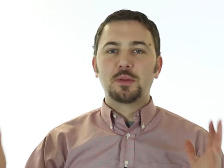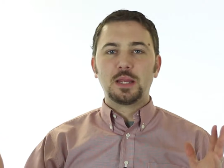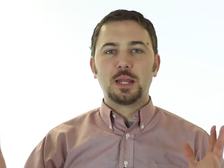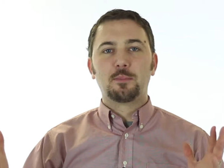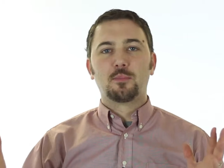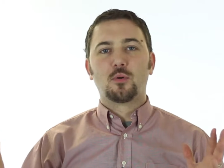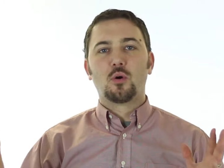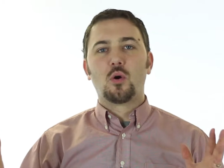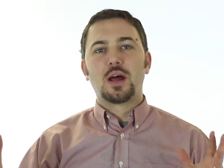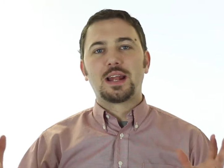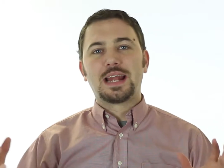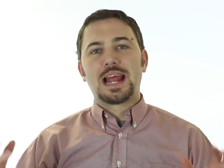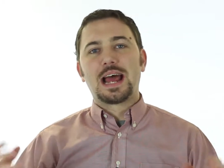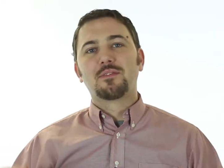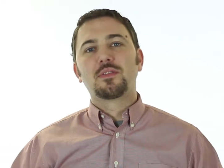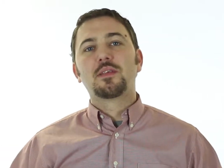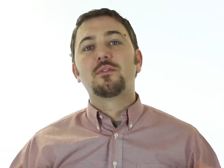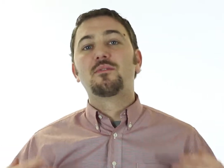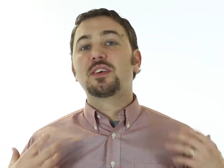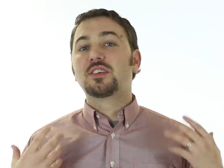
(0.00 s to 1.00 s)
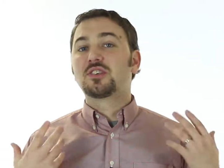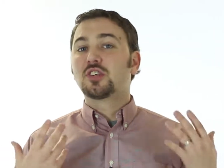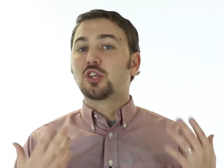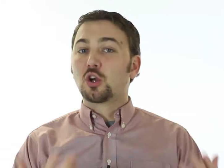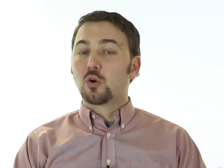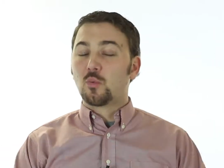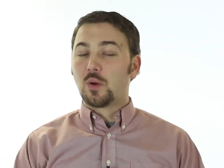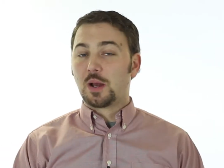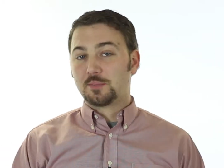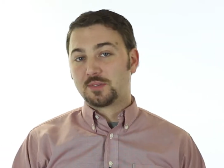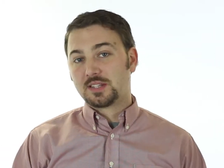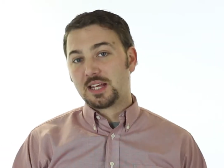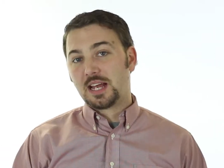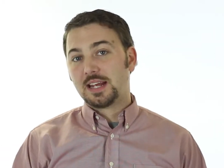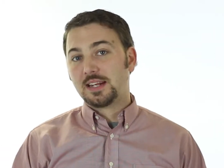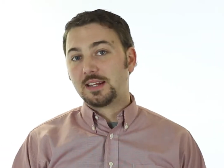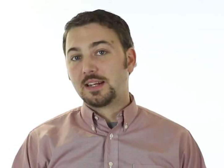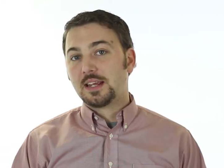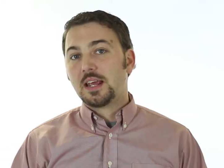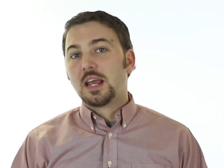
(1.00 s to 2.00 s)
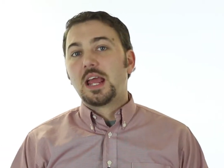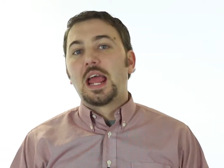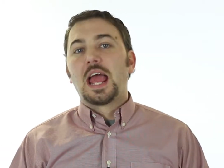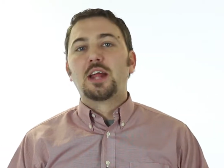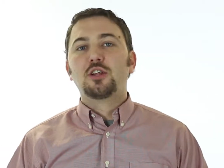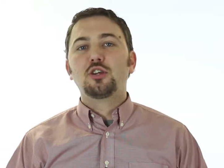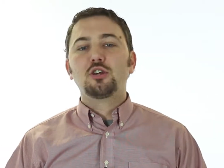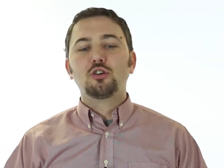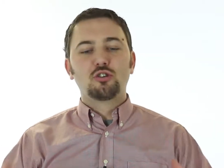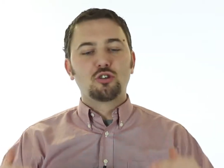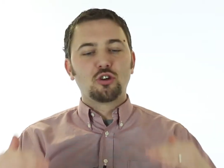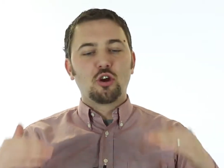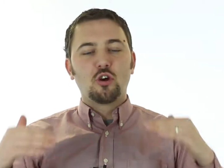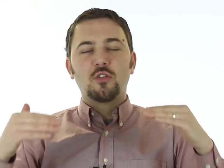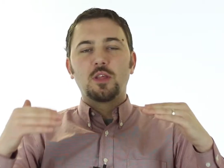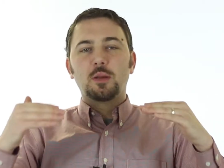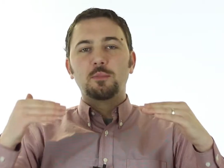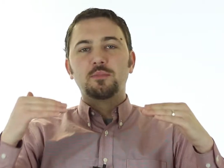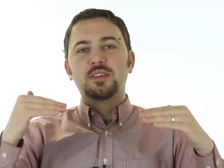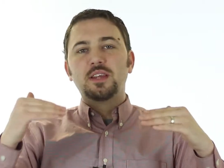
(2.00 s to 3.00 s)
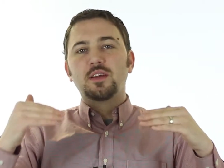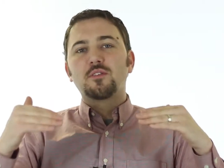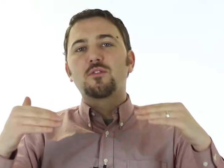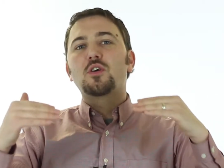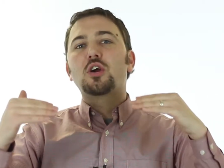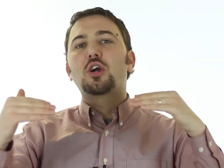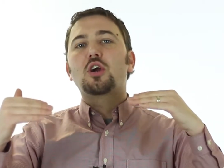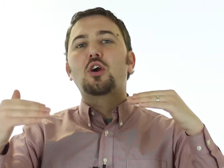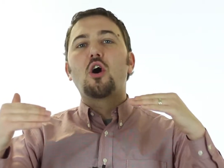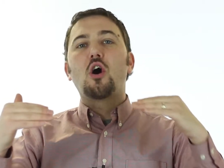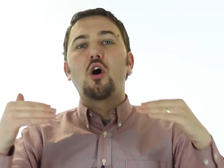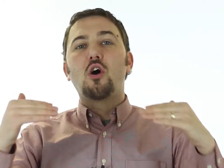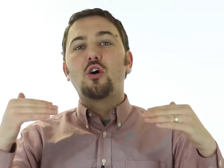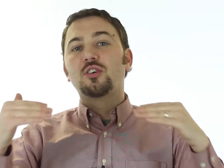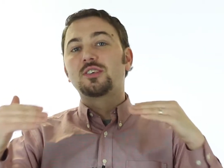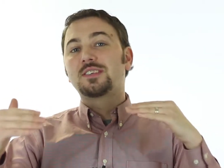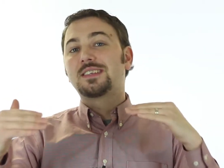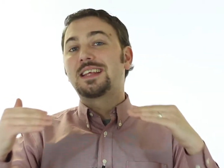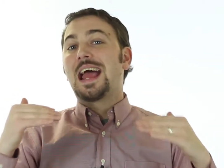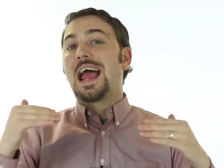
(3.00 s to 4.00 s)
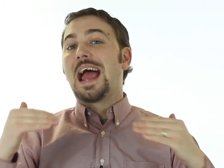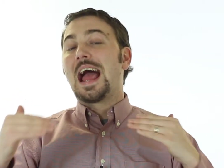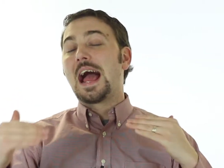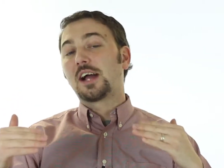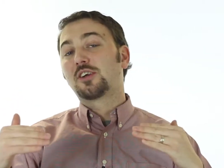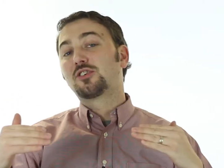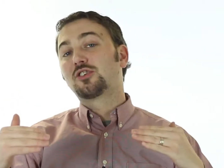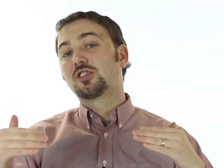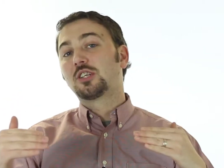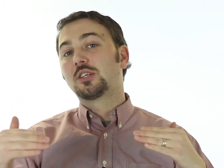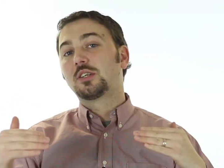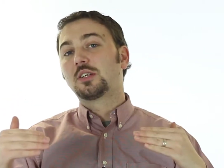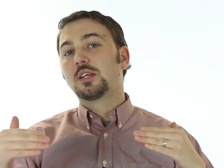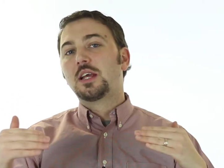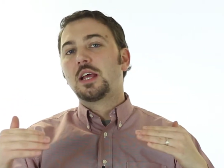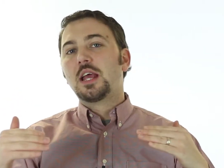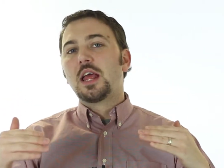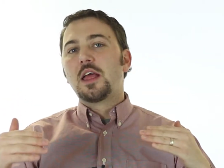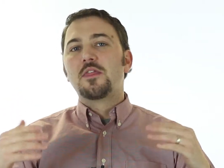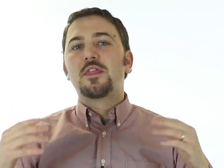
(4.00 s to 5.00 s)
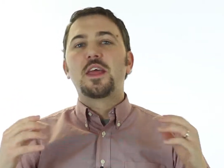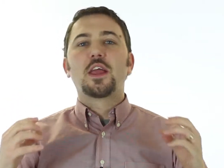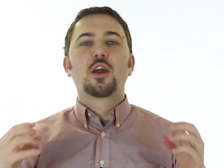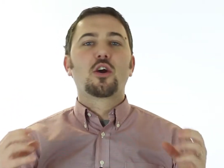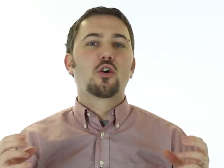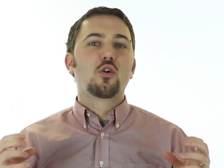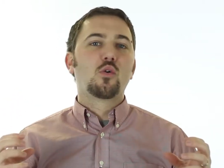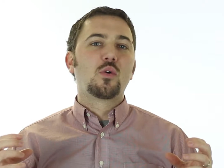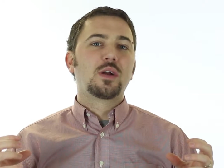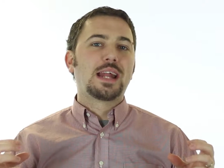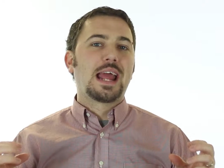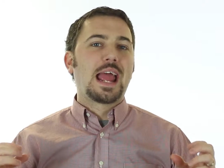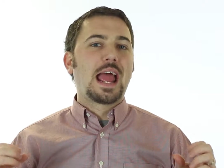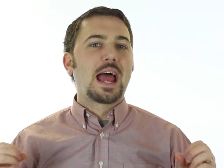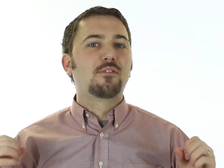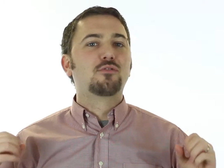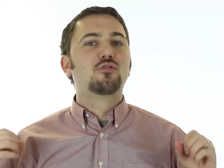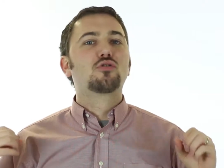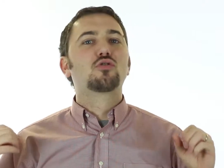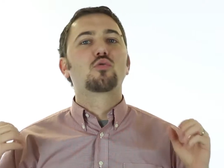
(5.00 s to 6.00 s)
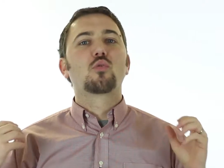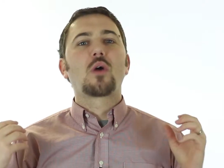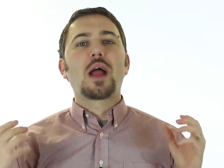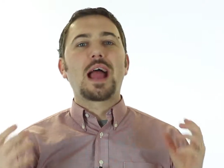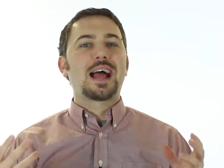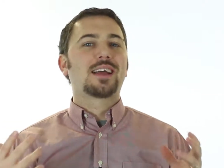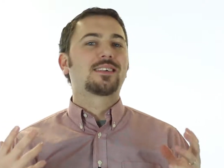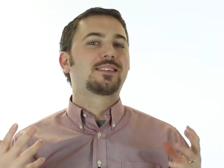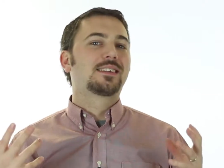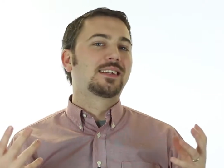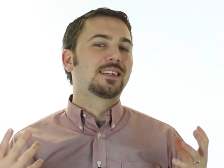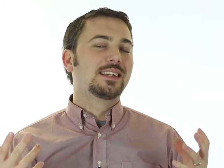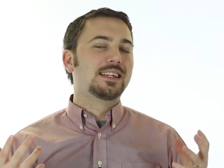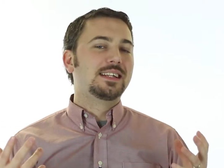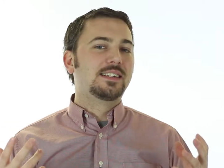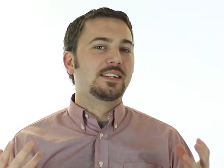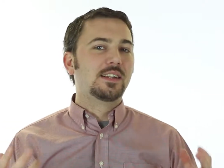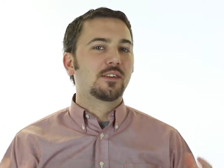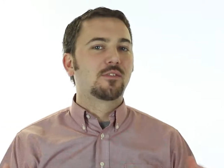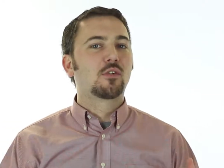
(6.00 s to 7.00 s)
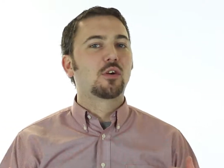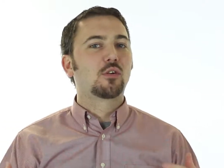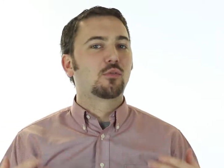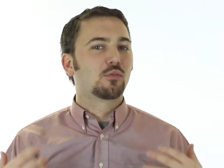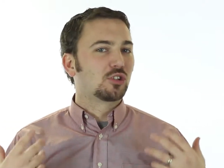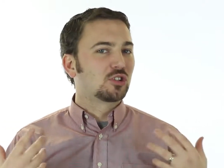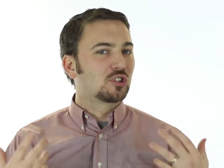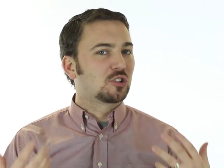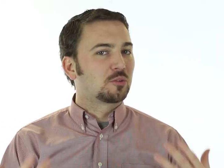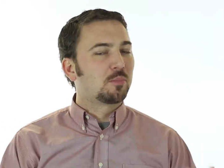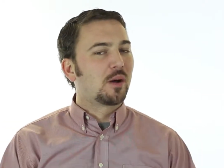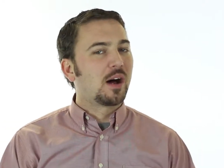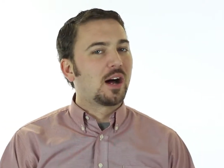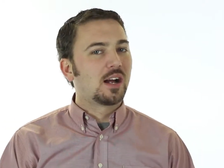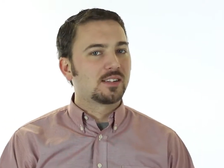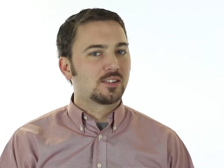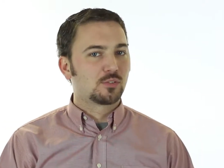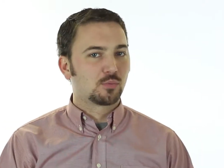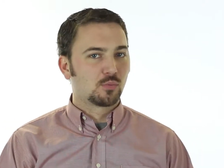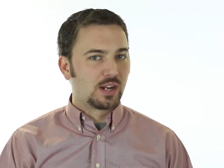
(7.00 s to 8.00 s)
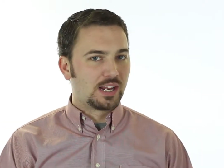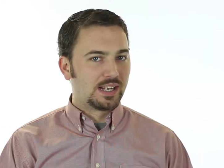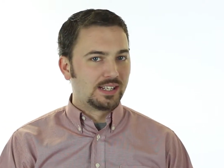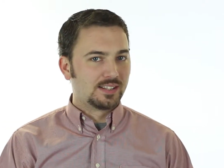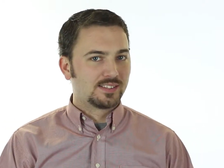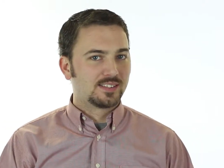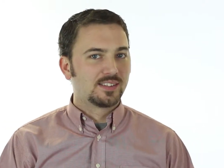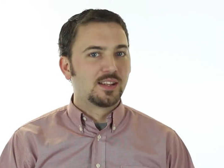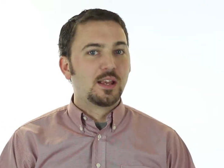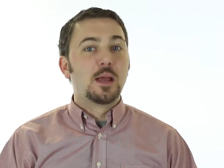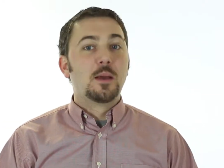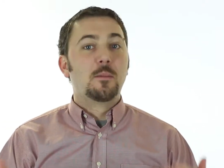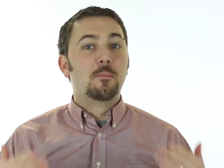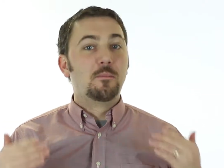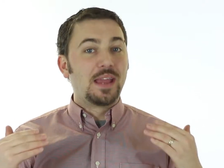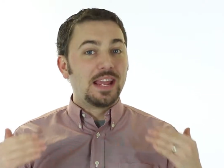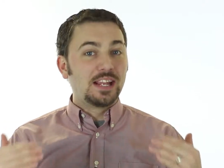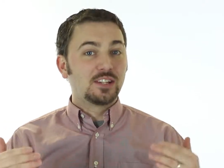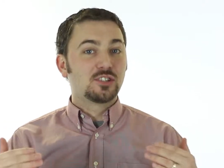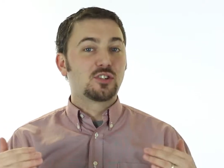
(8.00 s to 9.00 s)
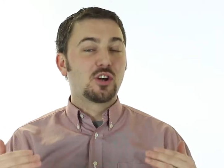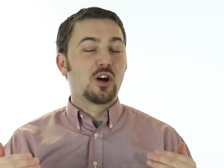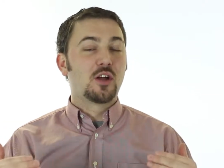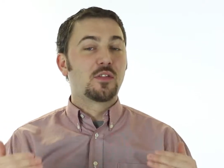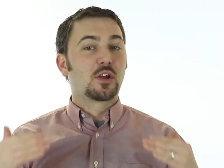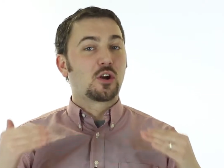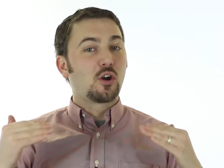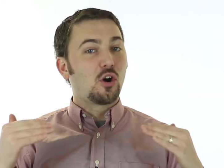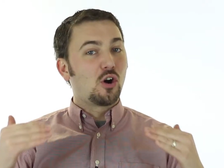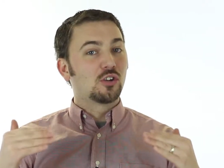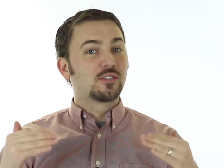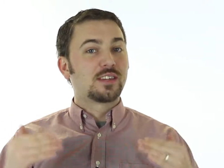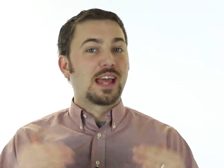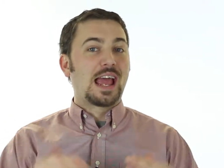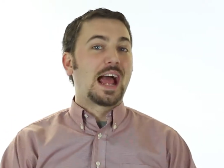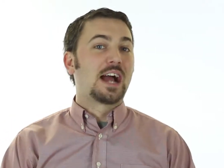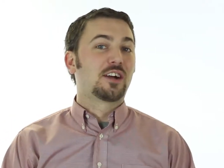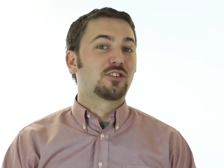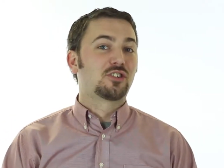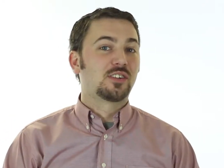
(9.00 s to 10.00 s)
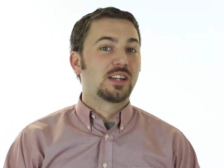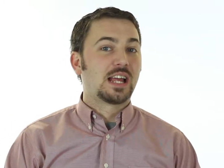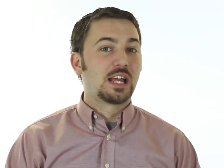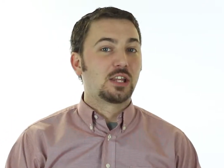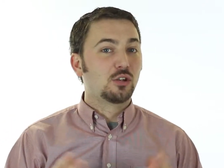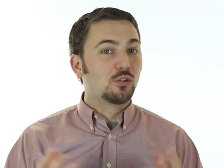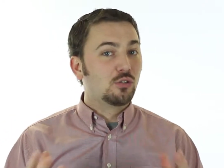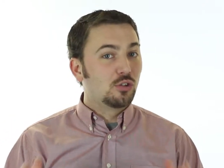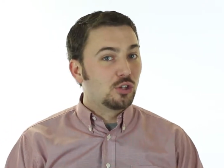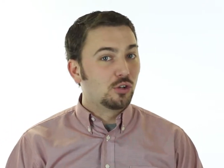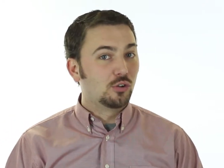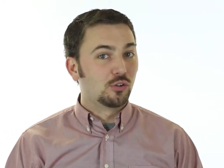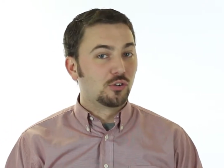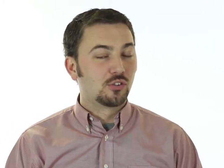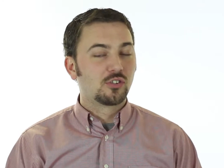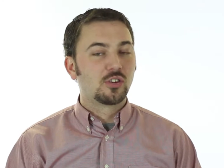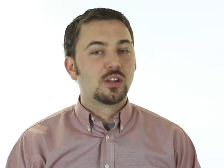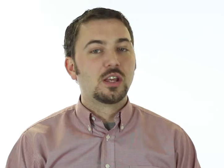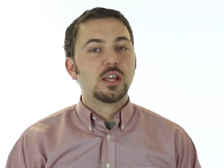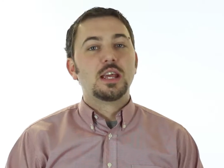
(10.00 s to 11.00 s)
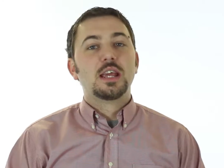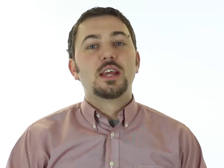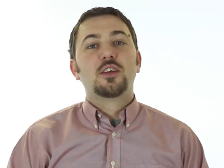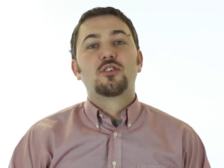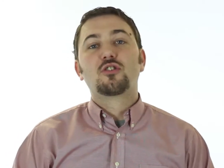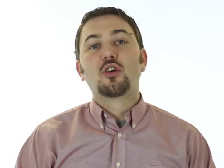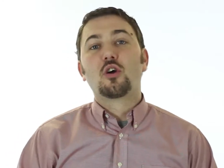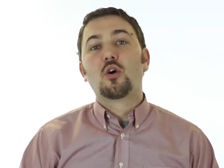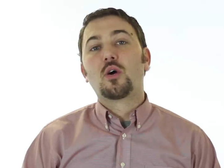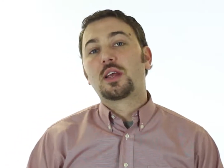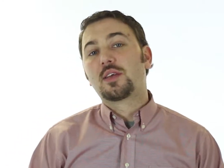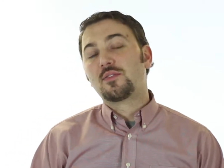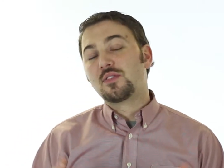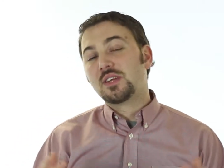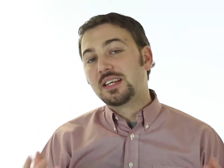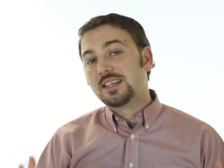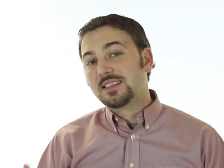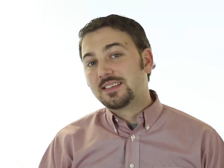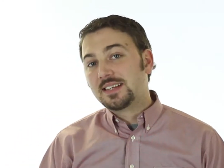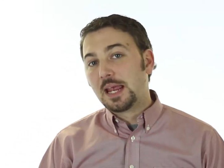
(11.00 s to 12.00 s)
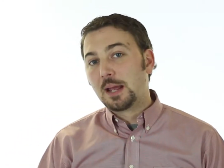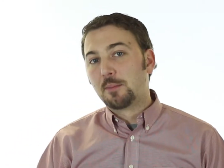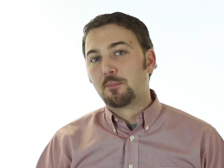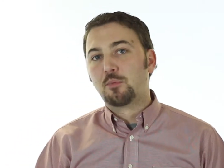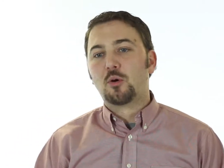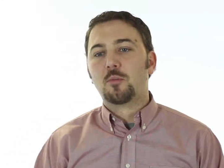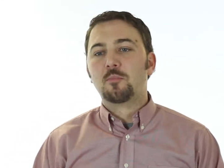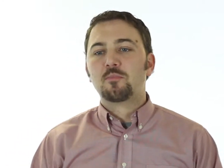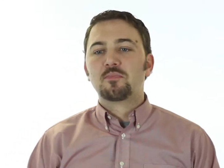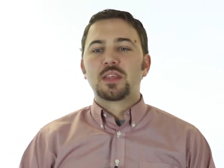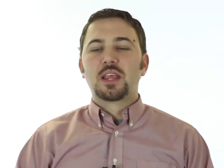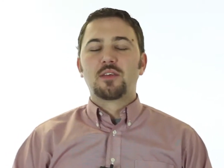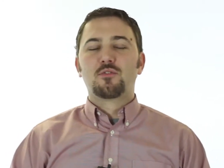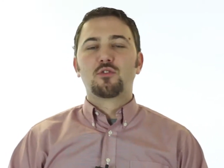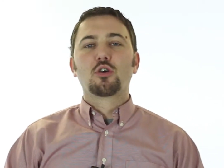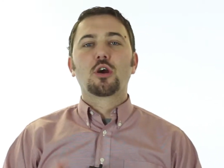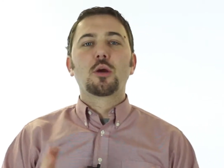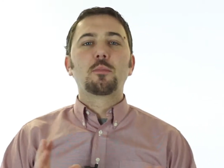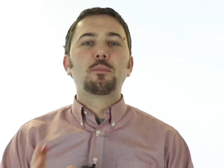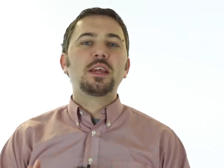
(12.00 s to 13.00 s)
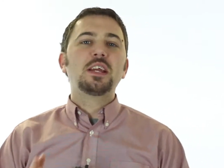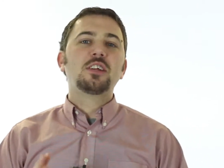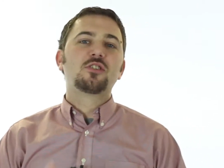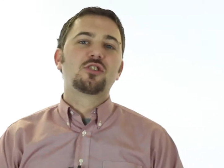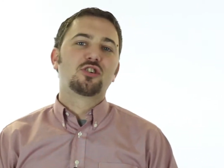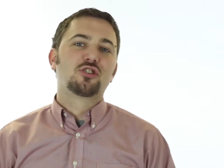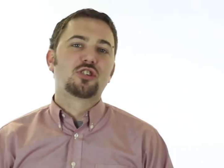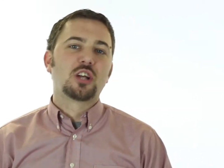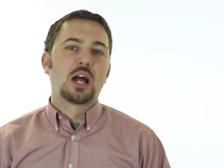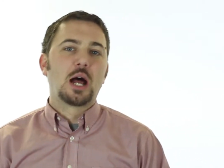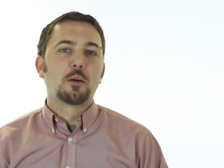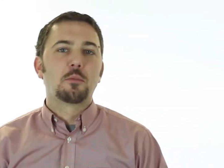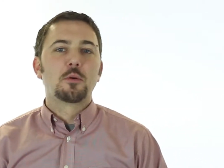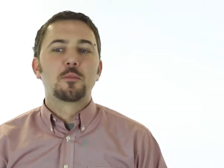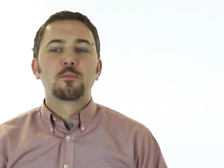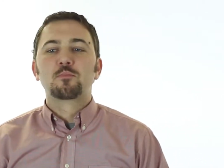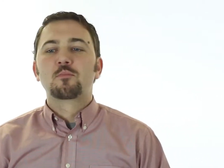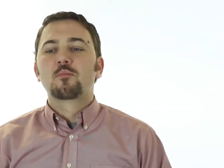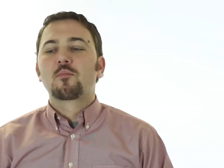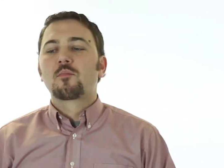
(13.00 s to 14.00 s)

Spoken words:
people and have them visit your website and you show them different calls to action, they are going to have drastically different response rates based on the call to action that you use. So I'll give you an example. If you're a pizza shop,